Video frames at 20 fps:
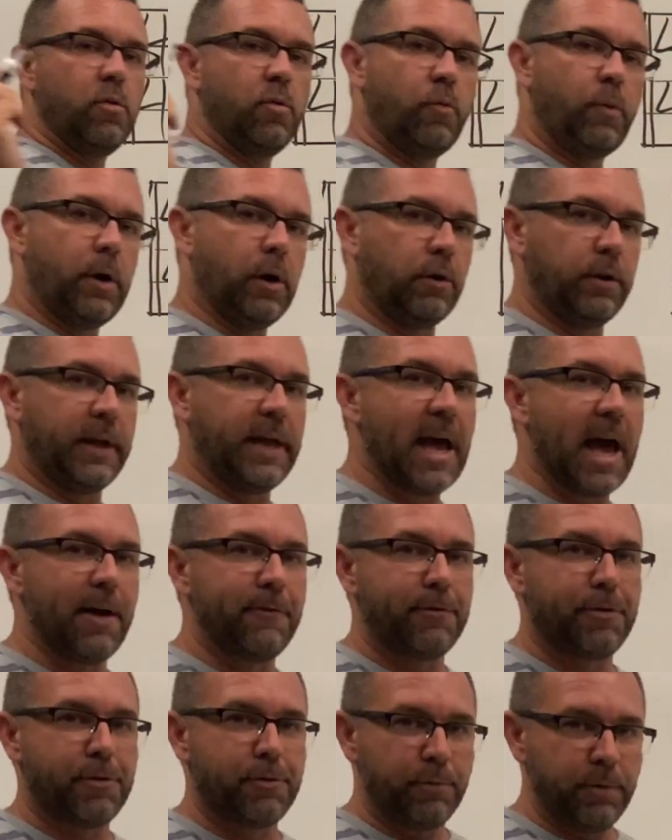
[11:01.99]
we only
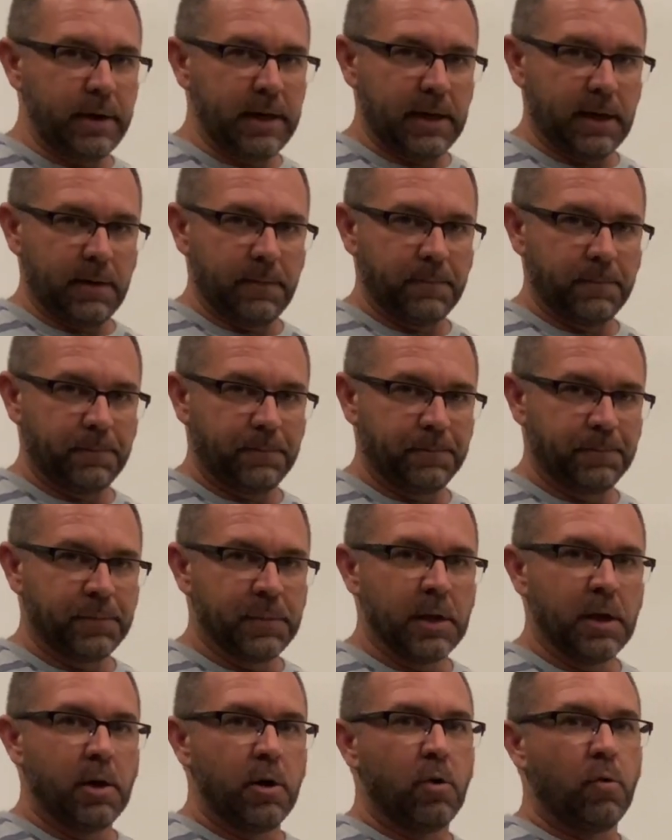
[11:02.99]
have 3.
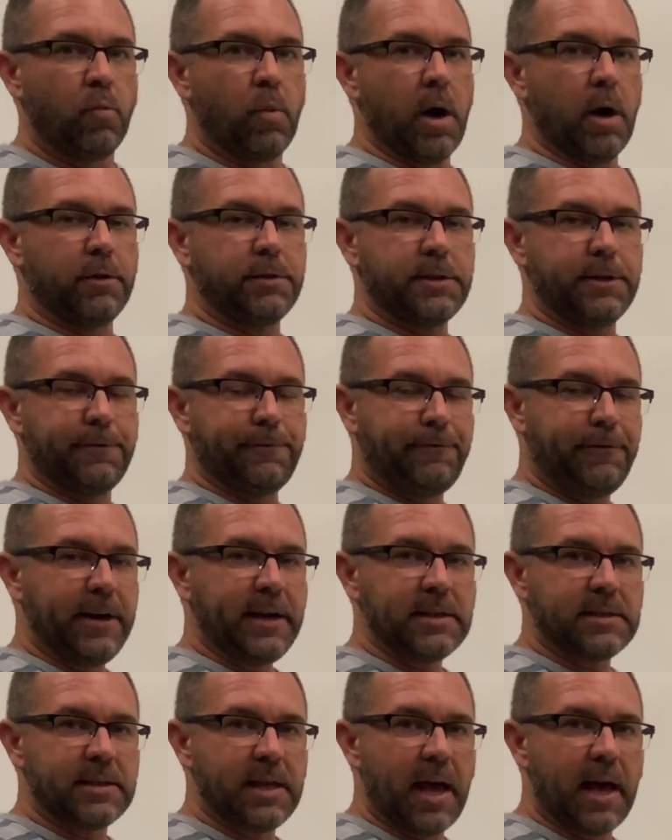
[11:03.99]
Well, to
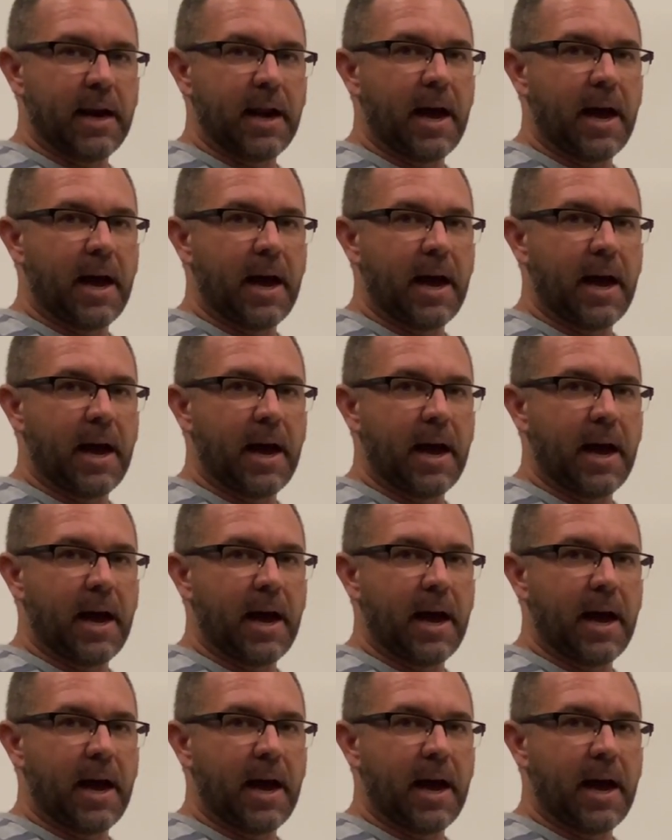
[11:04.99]
fix that,